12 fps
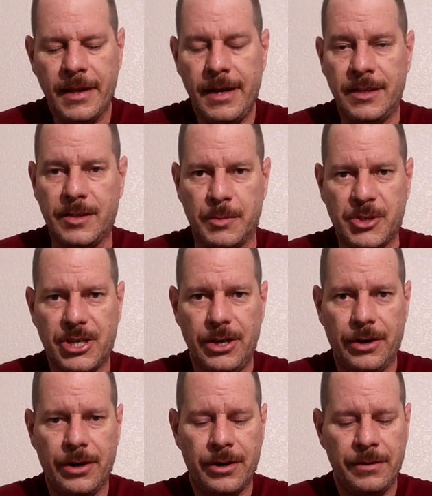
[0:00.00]
It's
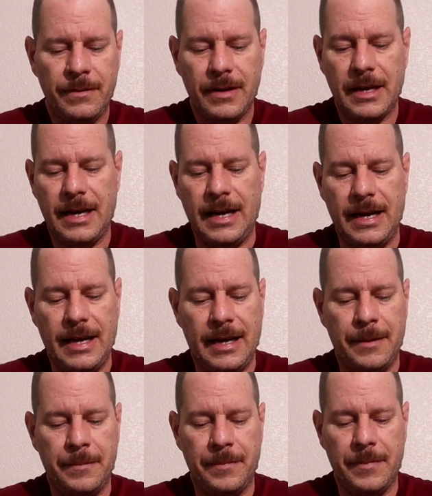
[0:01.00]
obscure,
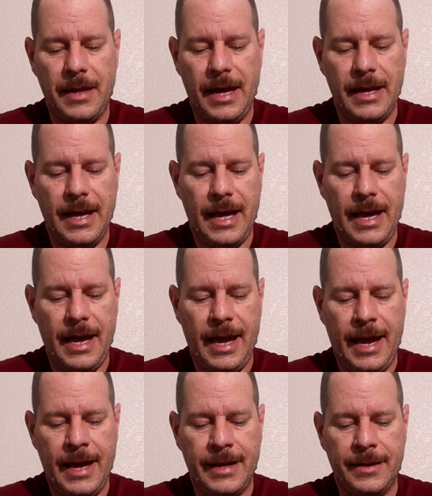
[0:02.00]
and
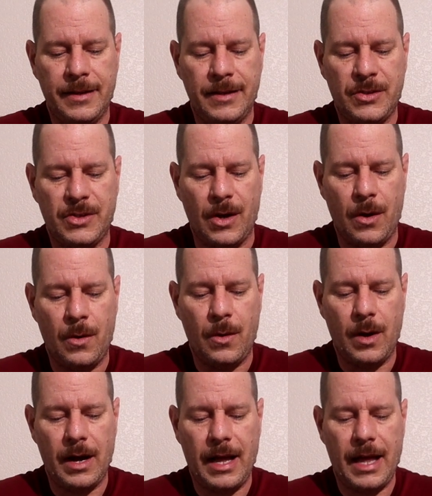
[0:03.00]

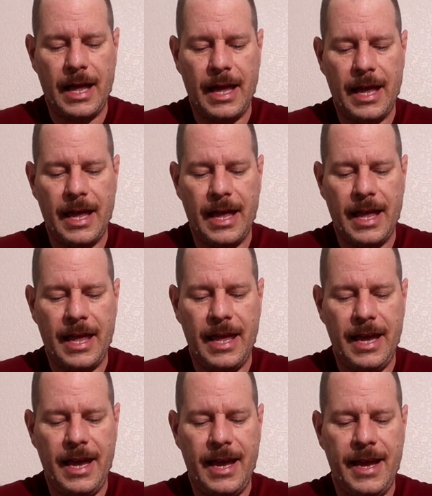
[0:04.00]
so
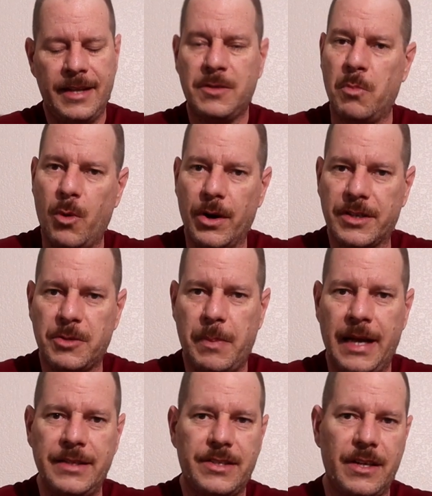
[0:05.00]
it's more
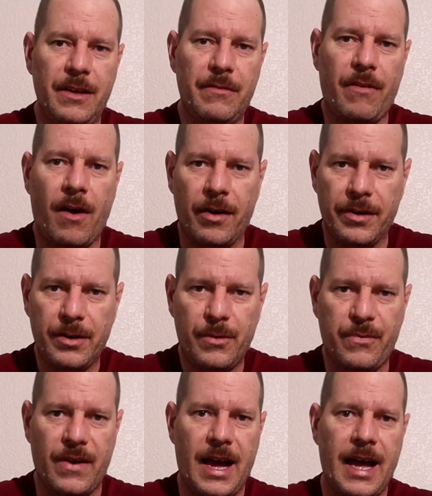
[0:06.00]
expensive, harder to
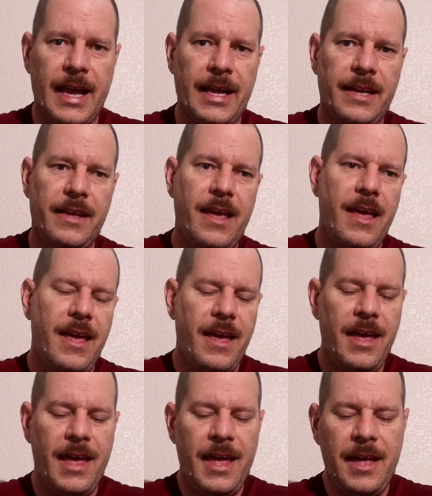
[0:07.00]
find,
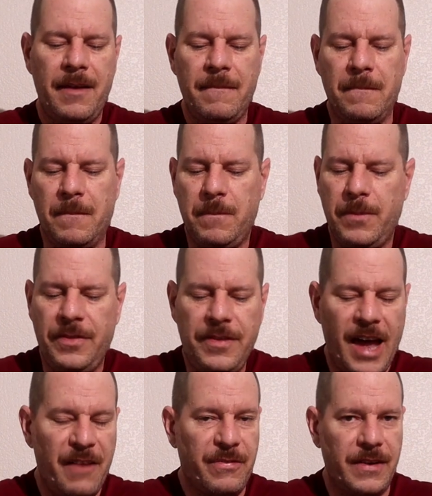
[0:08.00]

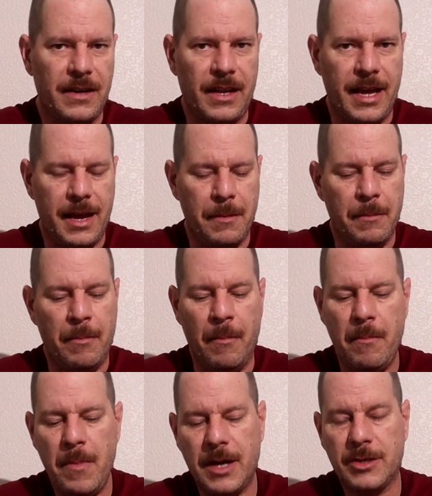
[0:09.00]
definitely
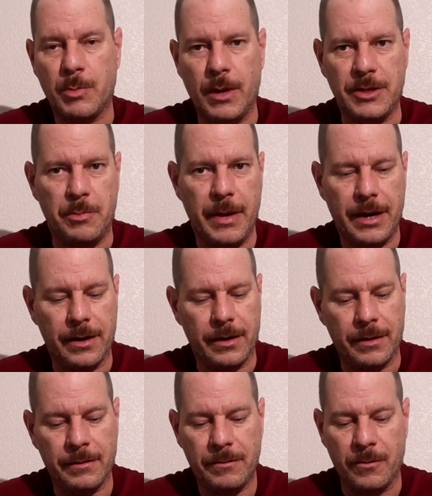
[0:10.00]
much
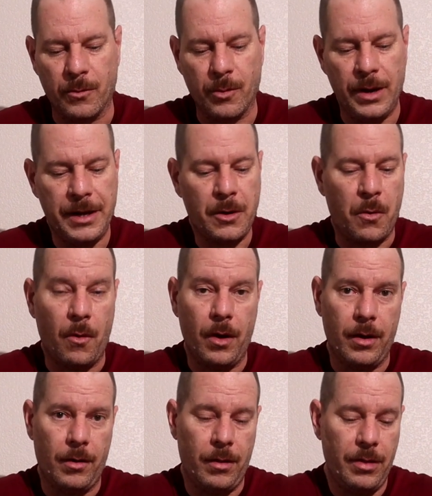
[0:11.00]
bigger
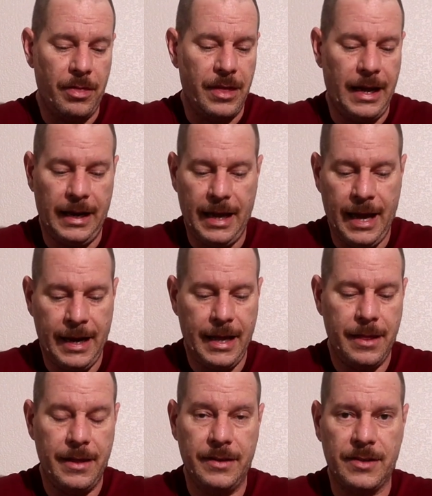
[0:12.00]
recoil than
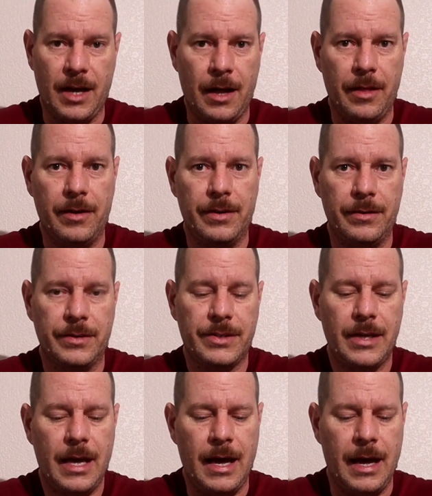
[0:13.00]
any of these others.